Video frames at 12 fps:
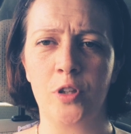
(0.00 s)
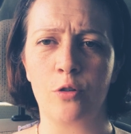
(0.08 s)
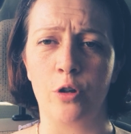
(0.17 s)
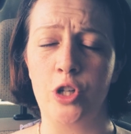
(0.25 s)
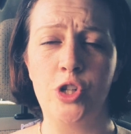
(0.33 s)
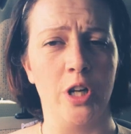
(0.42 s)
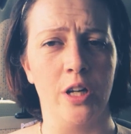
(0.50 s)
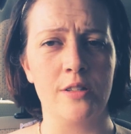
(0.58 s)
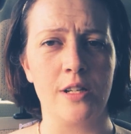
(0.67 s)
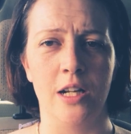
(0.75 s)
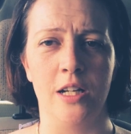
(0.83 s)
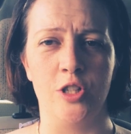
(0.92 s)
creature,
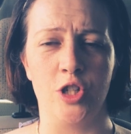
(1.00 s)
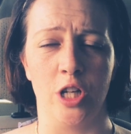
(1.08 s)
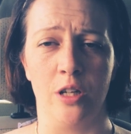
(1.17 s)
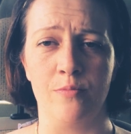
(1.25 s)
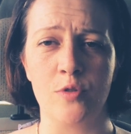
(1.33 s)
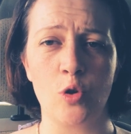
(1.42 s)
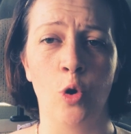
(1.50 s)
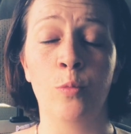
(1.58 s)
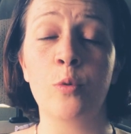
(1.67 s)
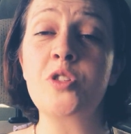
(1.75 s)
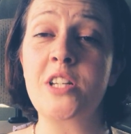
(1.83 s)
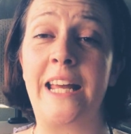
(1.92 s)
is Lily James,
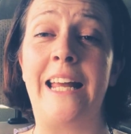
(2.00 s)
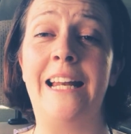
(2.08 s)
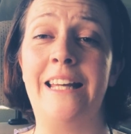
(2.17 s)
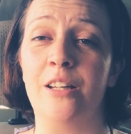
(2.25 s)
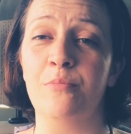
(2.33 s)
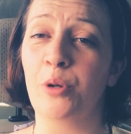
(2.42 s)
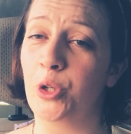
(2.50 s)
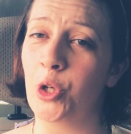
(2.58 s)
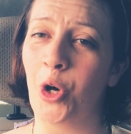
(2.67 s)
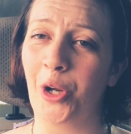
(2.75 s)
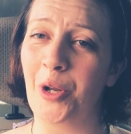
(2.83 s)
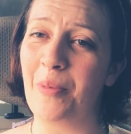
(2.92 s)
almost alien but
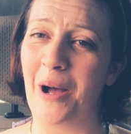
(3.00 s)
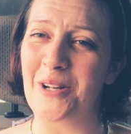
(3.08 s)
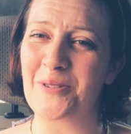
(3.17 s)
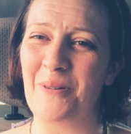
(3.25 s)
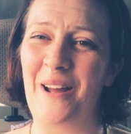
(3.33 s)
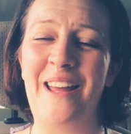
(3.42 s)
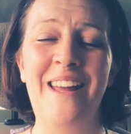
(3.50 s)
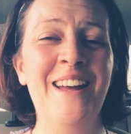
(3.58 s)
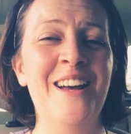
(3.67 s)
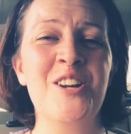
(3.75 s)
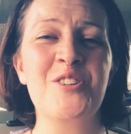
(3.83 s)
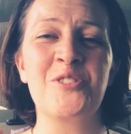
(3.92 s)
not in a bad way.
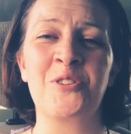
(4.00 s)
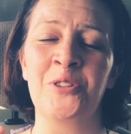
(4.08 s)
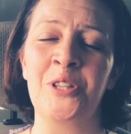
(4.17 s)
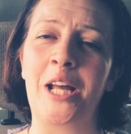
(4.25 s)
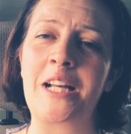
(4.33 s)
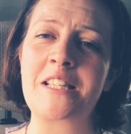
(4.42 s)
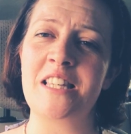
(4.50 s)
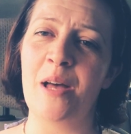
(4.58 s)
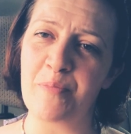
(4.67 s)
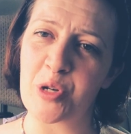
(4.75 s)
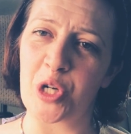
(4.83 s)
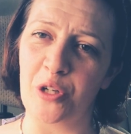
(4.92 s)
She's got an
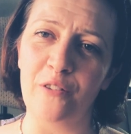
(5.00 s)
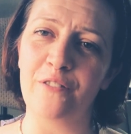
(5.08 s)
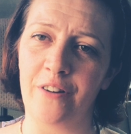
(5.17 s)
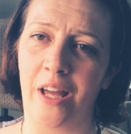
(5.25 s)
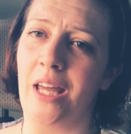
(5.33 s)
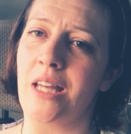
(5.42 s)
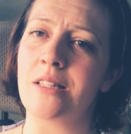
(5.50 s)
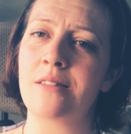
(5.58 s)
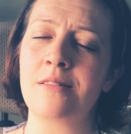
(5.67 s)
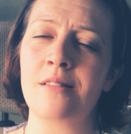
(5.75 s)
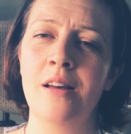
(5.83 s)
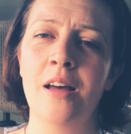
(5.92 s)
exceptional
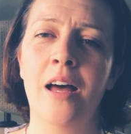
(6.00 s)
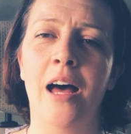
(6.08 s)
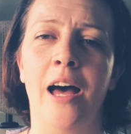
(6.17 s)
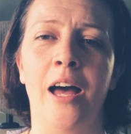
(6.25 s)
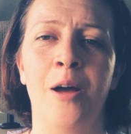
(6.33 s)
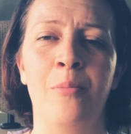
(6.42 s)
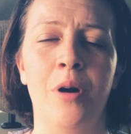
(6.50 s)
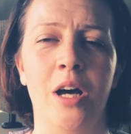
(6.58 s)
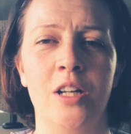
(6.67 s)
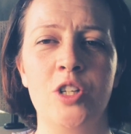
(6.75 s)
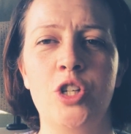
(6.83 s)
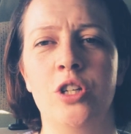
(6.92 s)
face.
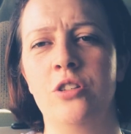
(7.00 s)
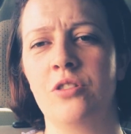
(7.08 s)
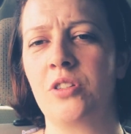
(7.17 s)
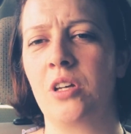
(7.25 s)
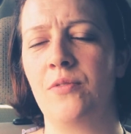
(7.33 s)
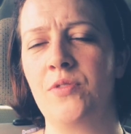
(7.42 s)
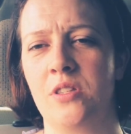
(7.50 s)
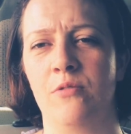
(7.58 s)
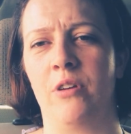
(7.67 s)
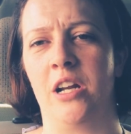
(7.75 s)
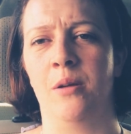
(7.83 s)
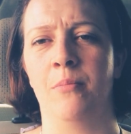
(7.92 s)
and she just gives the
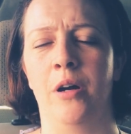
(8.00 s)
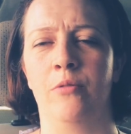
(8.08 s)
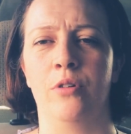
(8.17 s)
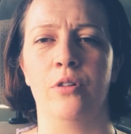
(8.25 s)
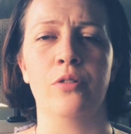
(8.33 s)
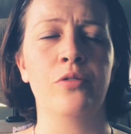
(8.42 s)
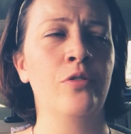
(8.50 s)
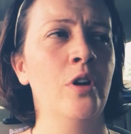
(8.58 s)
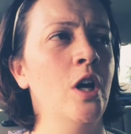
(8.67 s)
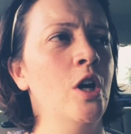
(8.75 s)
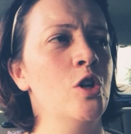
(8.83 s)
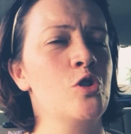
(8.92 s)
right amount of
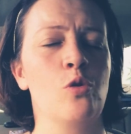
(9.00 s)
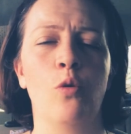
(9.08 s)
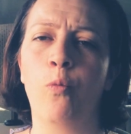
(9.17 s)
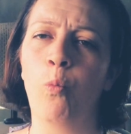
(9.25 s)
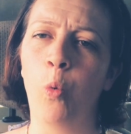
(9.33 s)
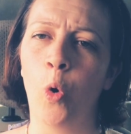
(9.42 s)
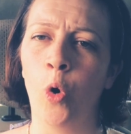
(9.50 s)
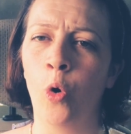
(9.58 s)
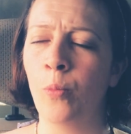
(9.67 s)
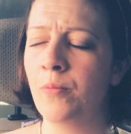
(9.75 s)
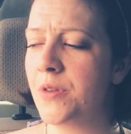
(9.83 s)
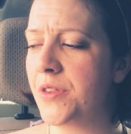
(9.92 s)
sort of
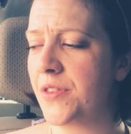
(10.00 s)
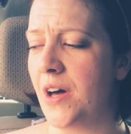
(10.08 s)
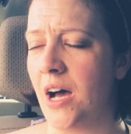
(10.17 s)
warmth,